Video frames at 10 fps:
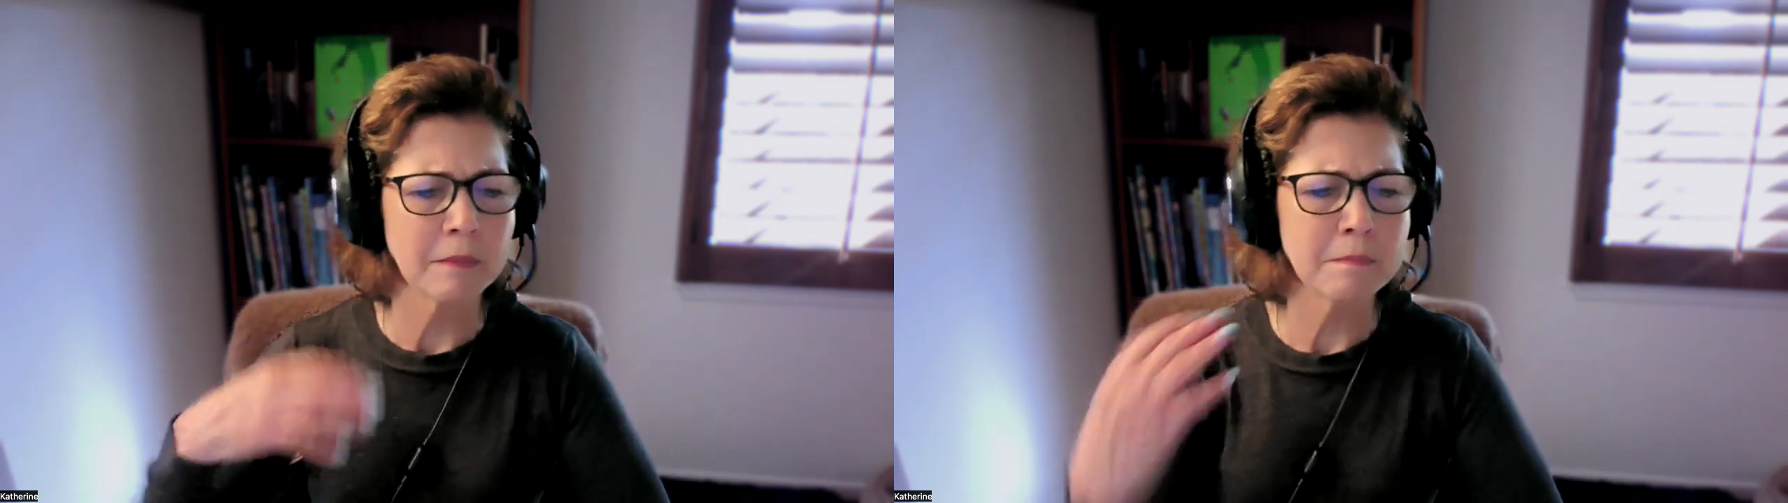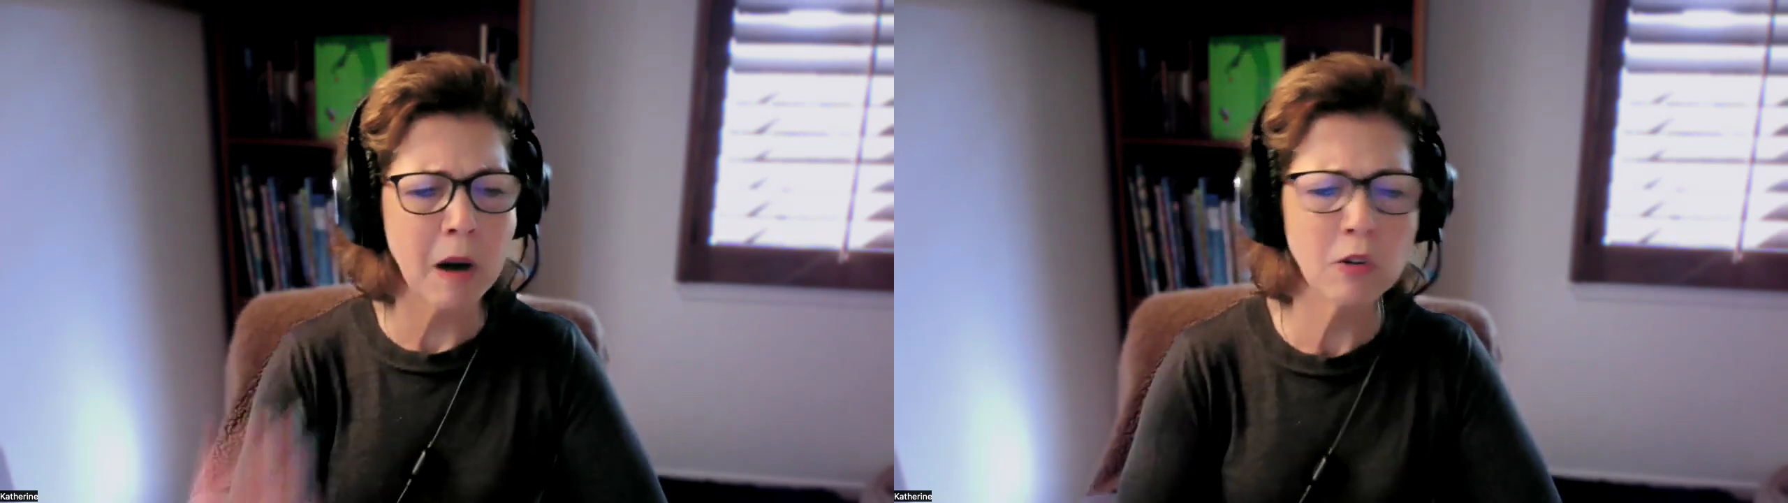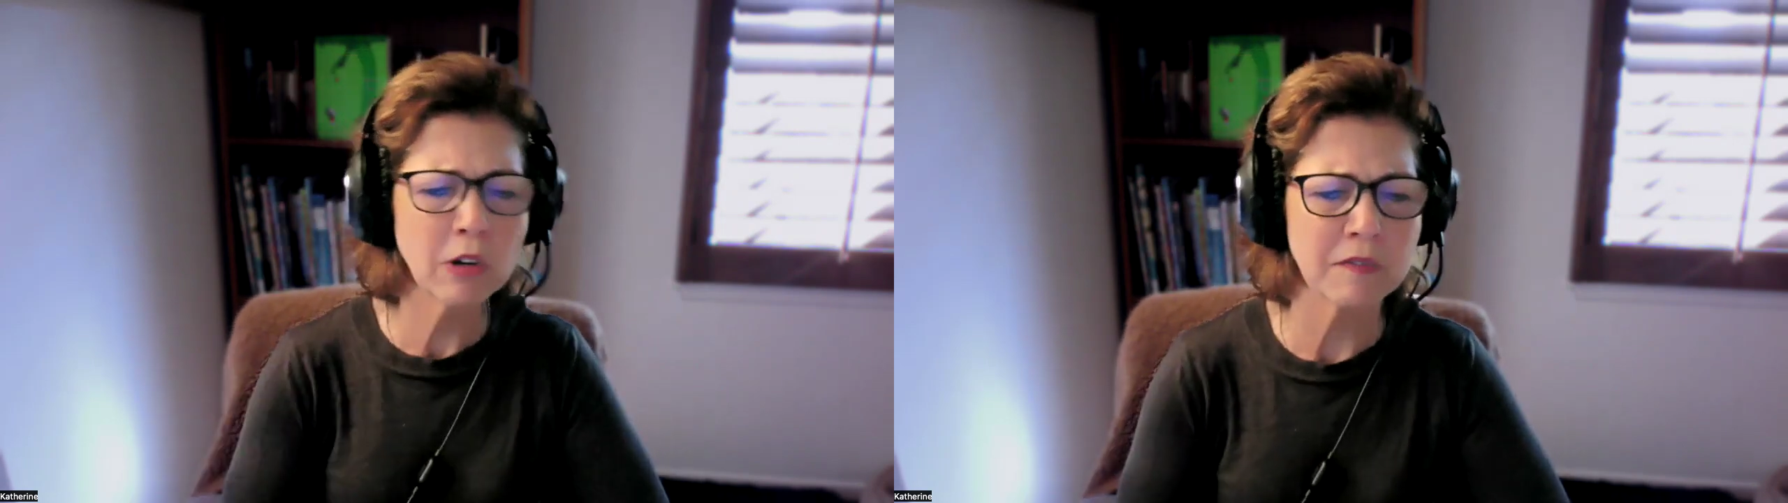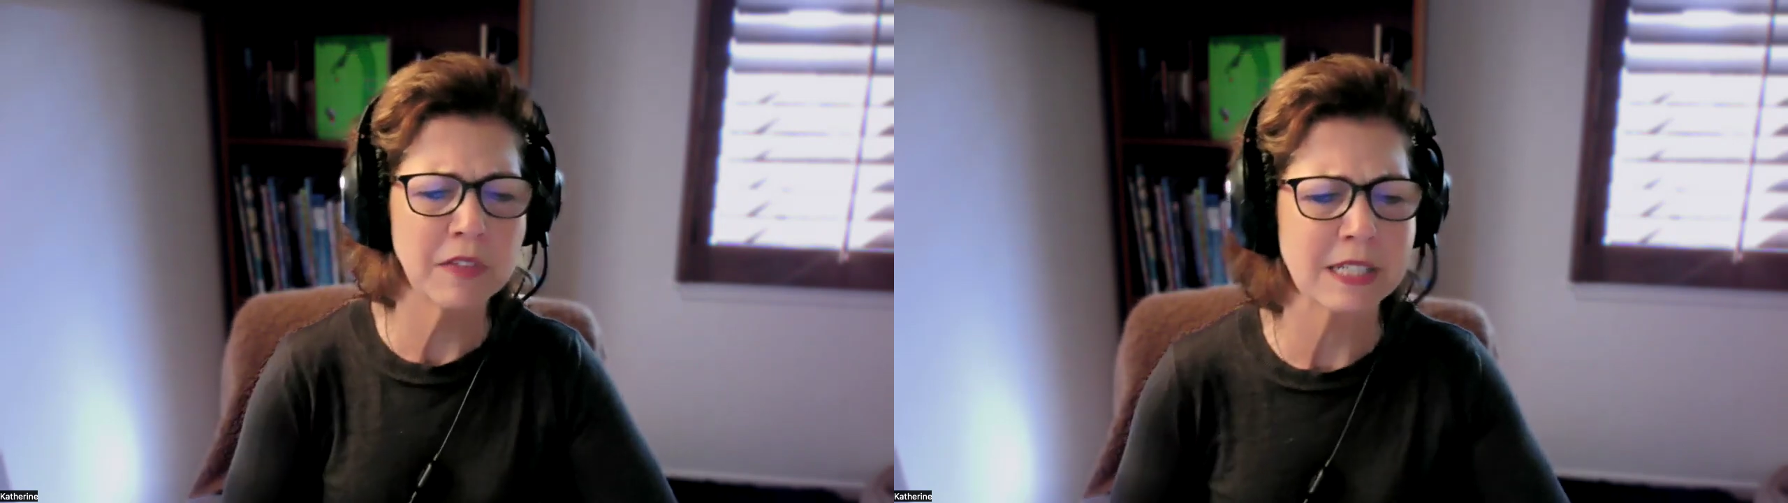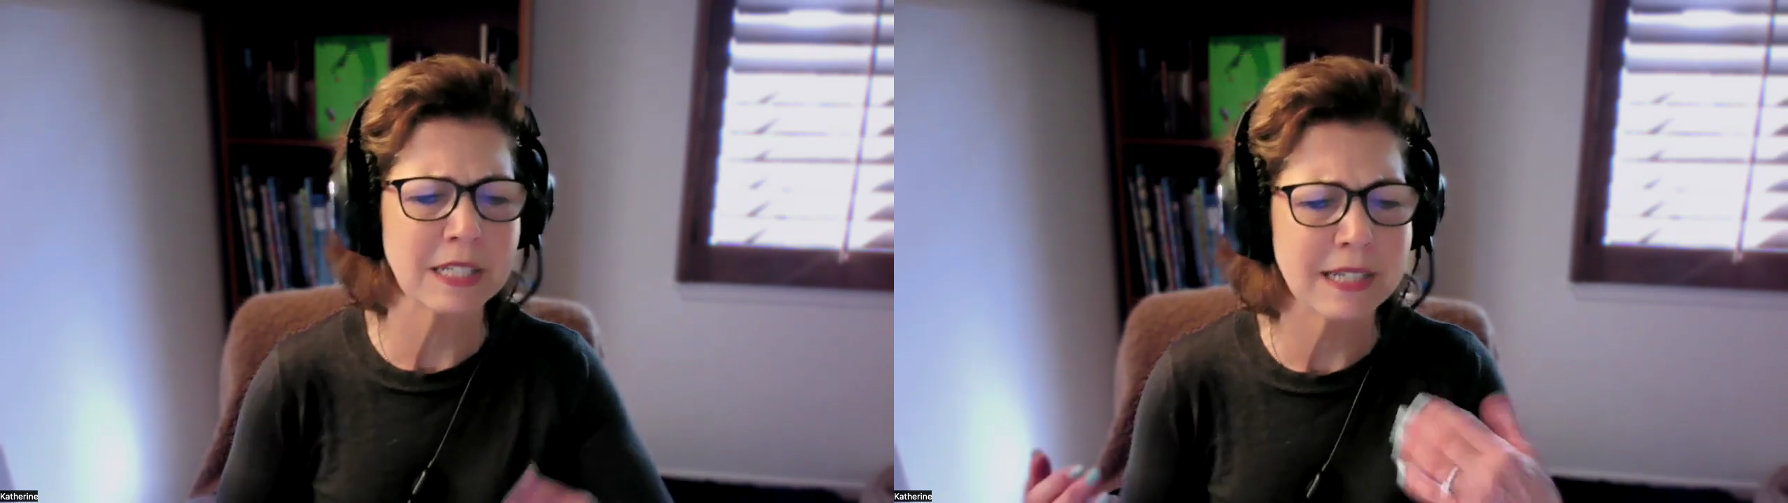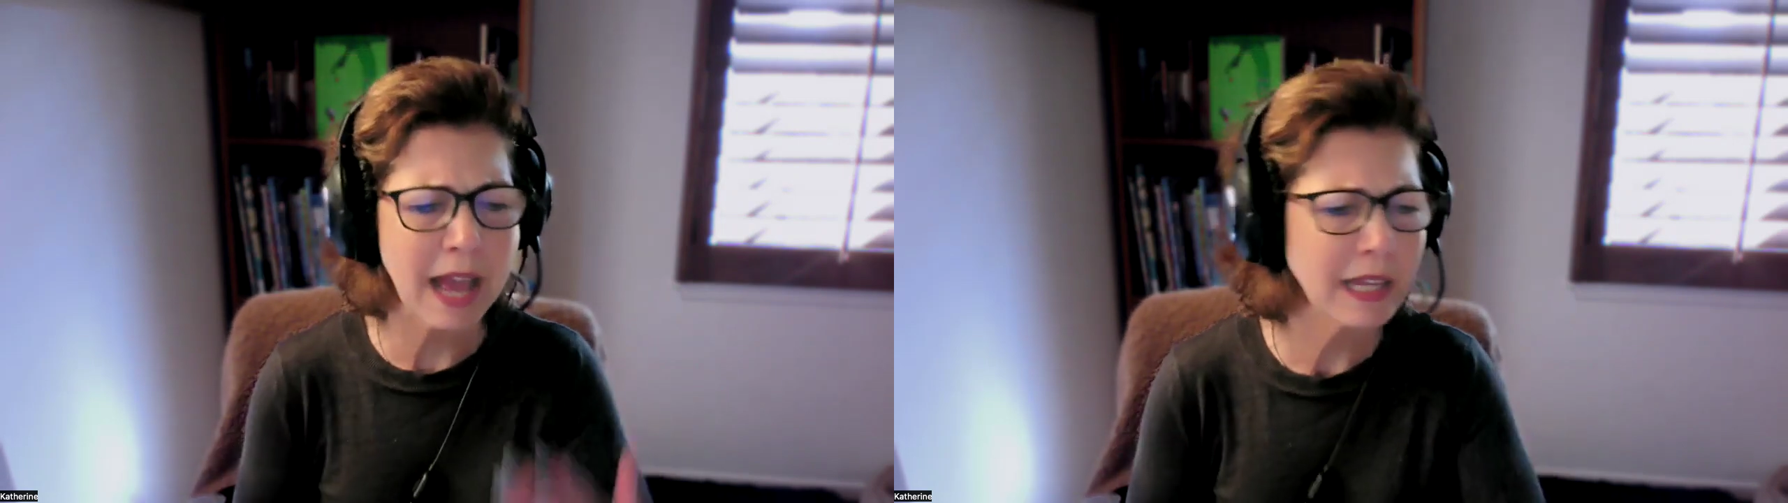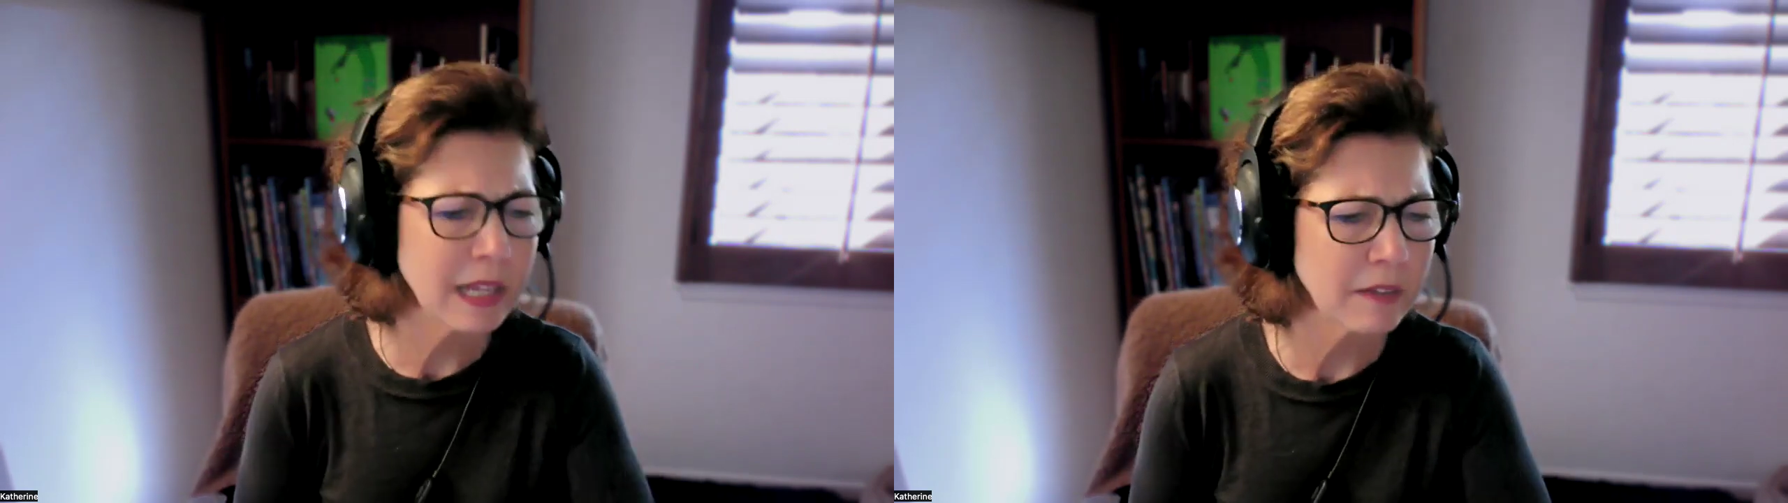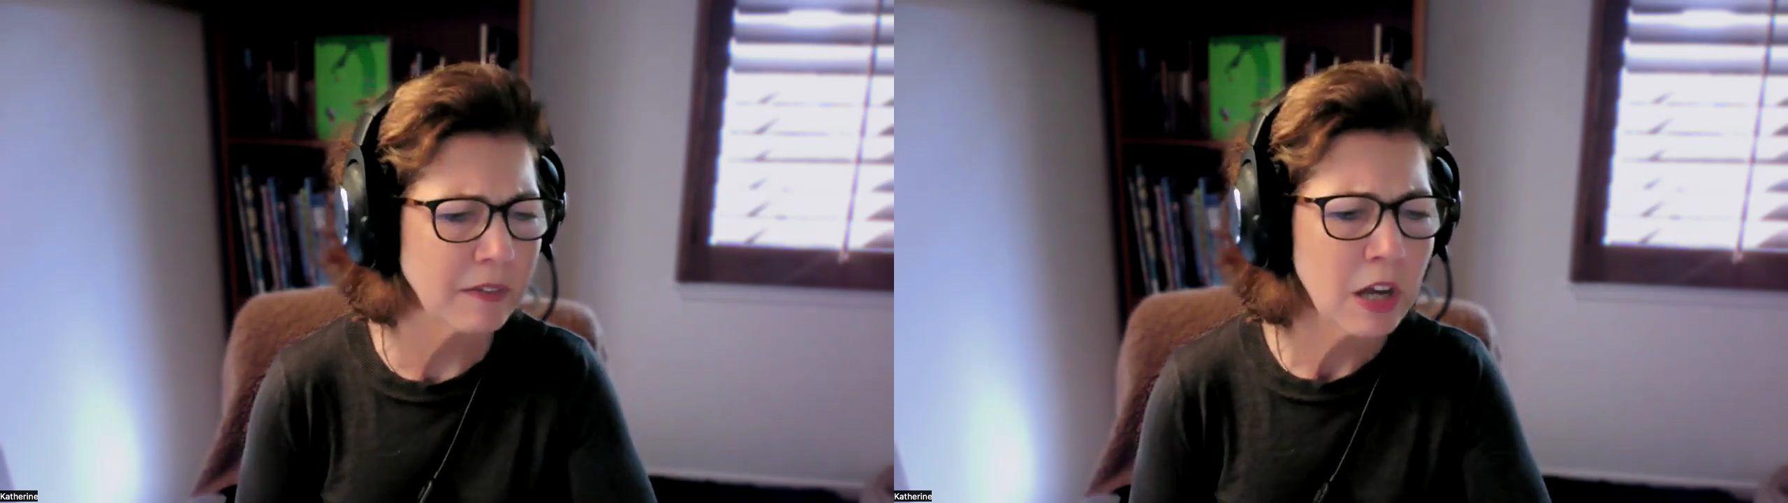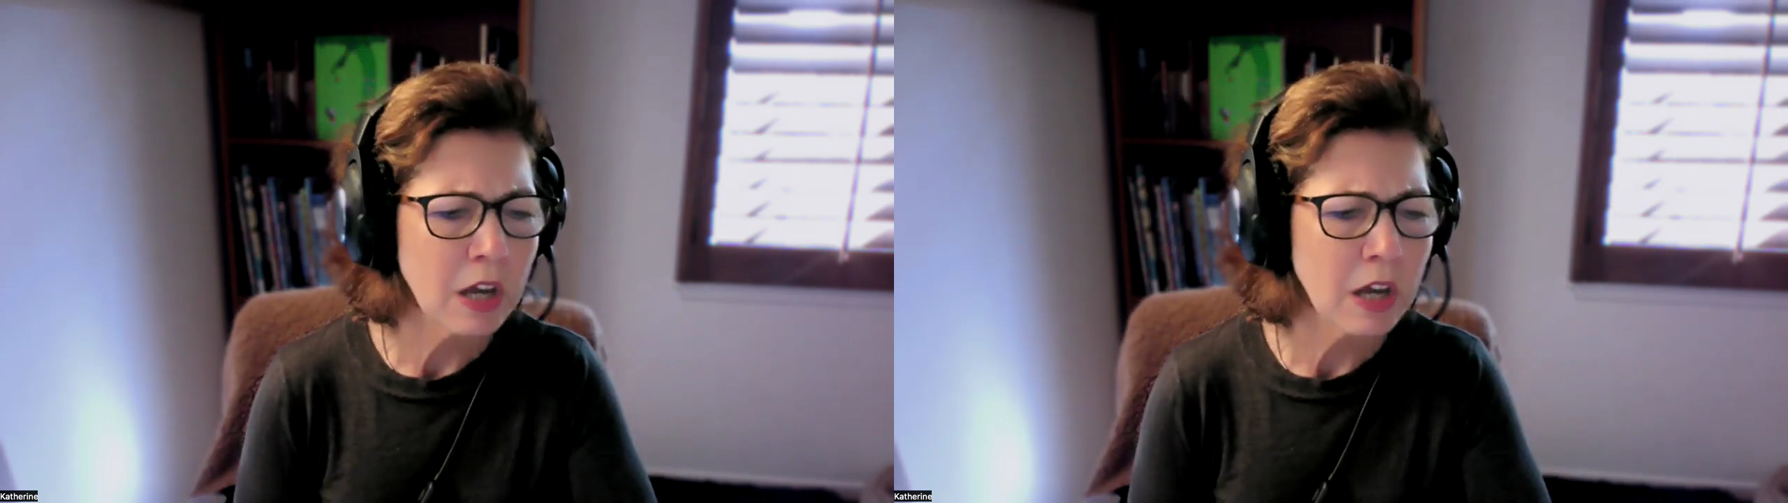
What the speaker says: motive that's negative